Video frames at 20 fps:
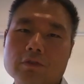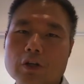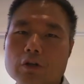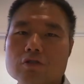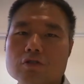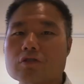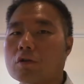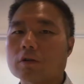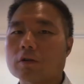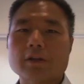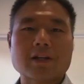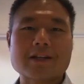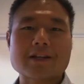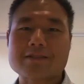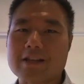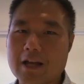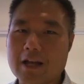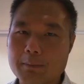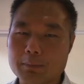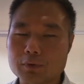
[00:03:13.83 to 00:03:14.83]
solid
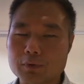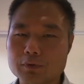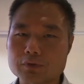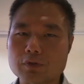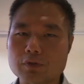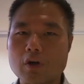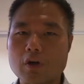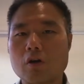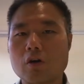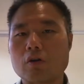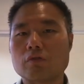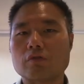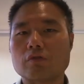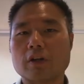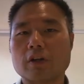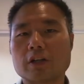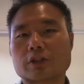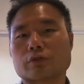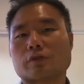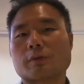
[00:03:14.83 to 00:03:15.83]
examples of
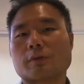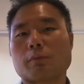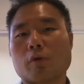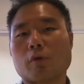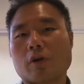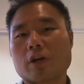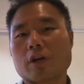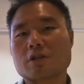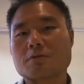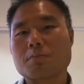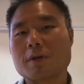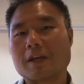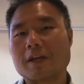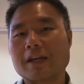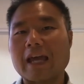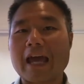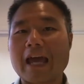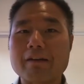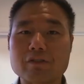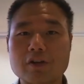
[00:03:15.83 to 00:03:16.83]
luxury products being
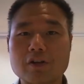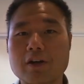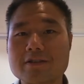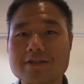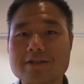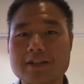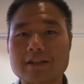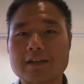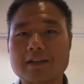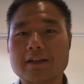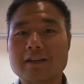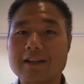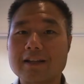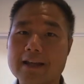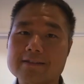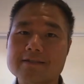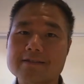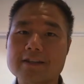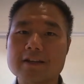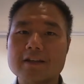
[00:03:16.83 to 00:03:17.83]
advertising
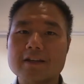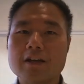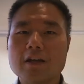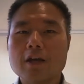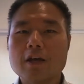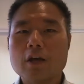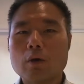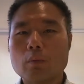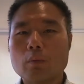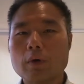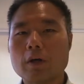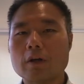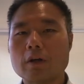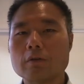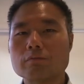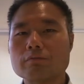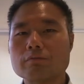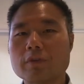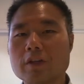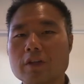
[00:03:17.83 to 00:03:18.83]
elastic,
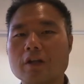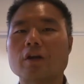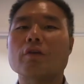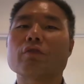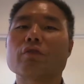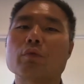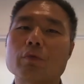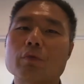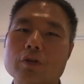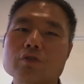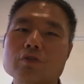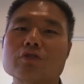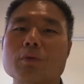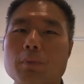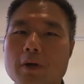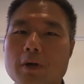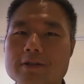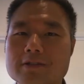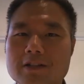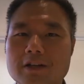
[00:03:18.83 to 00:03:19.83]
well, if you reduce the
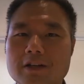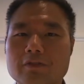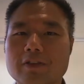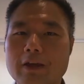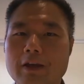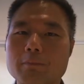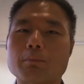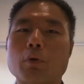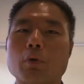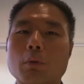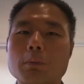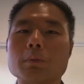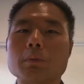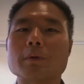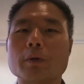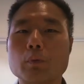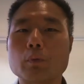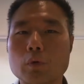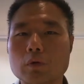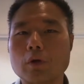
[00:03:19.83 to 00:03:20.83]
price enough, that
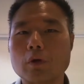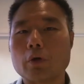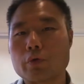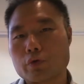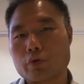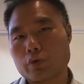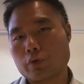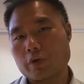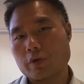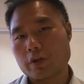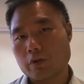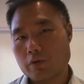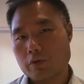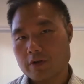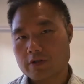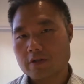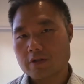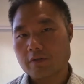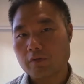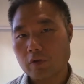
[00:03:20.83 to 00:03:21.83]
probably will also
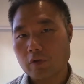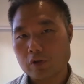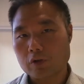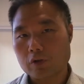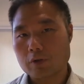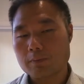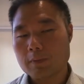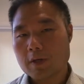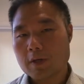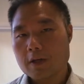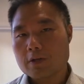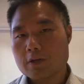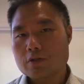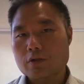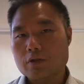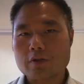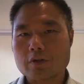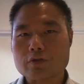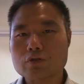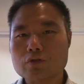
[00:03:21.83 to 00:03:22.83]
increase the volume.
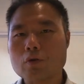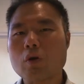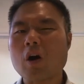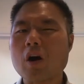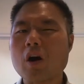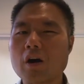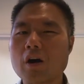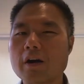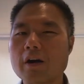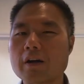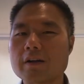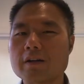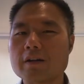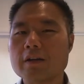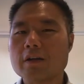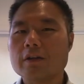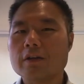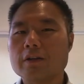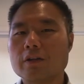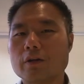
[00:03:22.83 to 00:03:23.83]
So there's no hard,
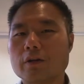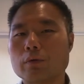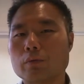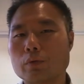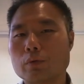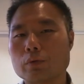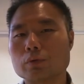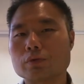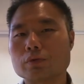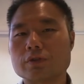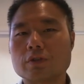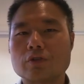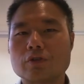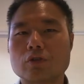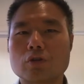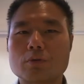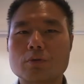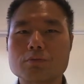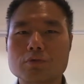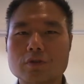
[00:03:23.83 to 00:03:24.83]
rules in
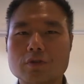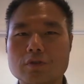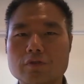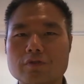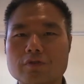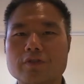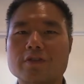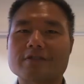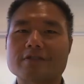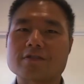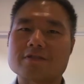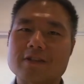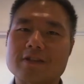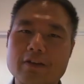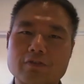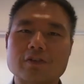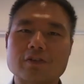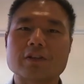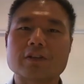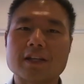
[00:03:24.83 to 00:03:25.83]
terms of this is
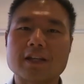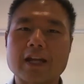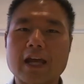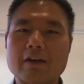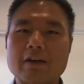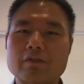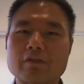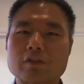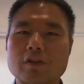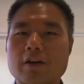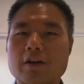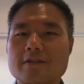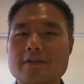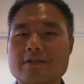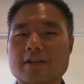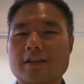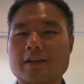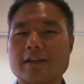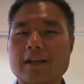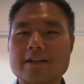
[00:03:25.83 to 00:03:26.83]
definitely an
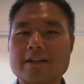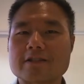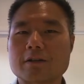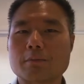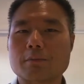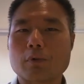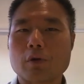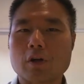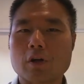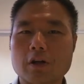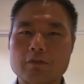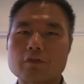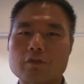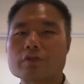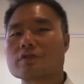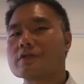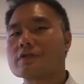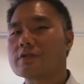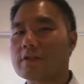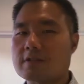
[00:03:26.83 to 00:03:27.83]
advertising elastic product
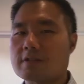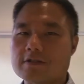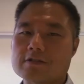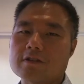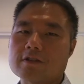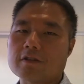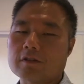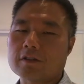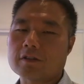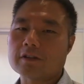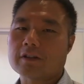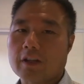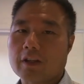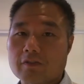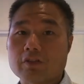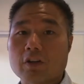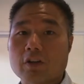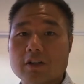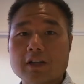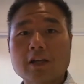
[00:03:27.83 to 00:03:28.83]
versus this is
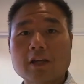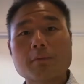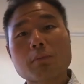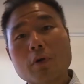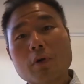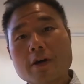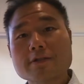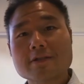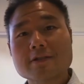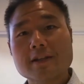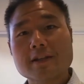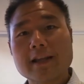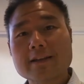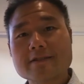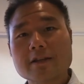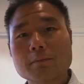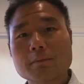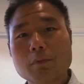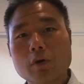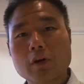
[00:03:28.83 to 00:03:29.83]
definitely a price
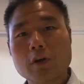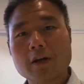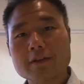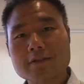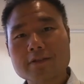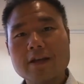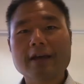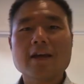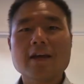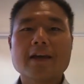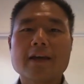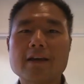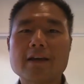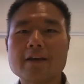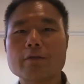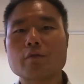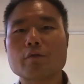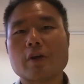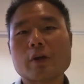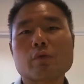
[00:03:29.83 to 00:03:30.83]
elastic product.
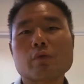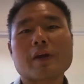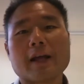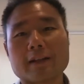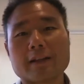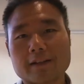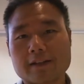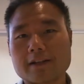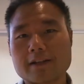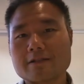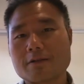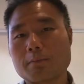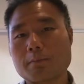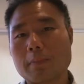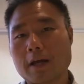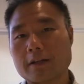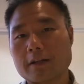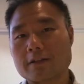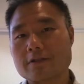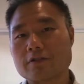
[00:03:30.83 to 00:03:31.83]
In reality, it's a
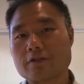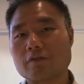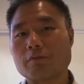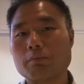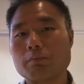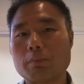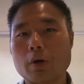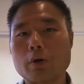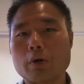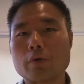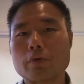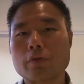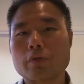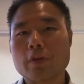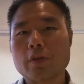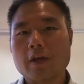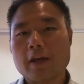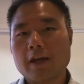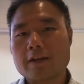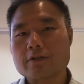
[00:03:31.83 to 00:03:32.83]
balance of both.
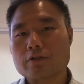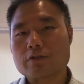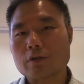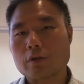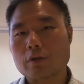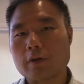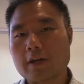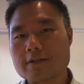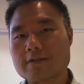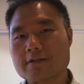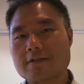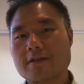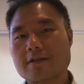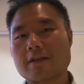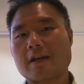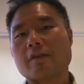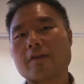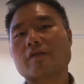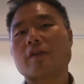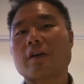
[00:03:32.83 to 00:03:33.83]
And so as the
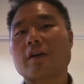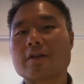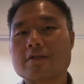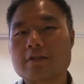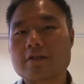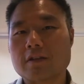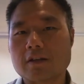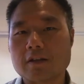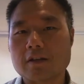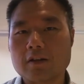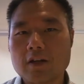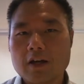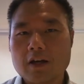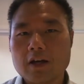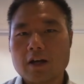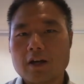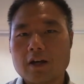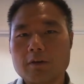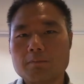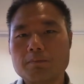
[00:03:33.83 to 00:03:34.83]
advertising
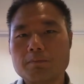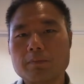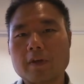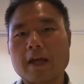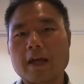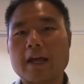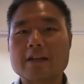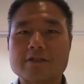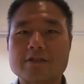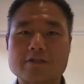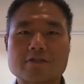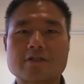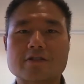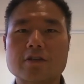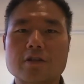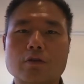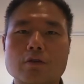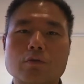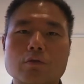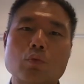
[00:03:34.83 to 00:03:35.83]

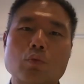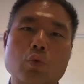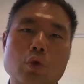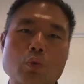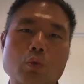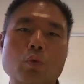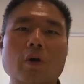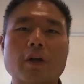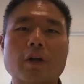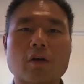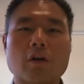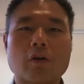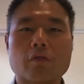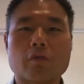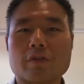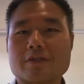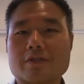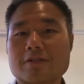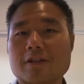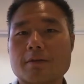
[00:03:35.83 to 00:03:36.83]
agency, you want to
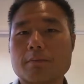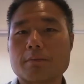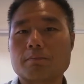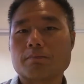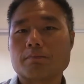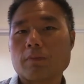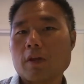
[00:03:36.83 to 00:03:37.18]
obviously